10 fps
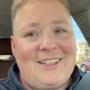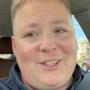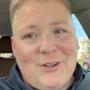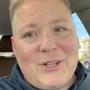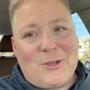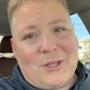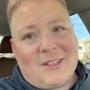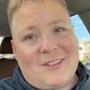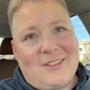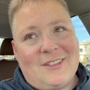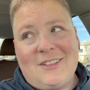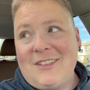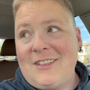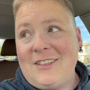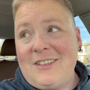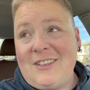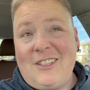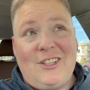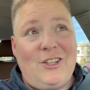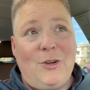You can do this.
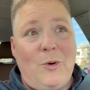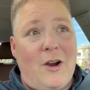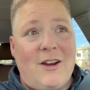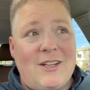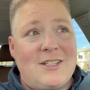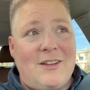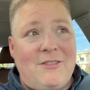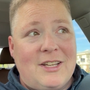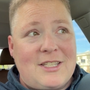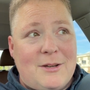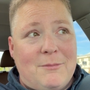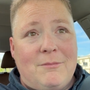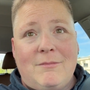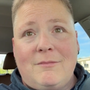You aren't a victim.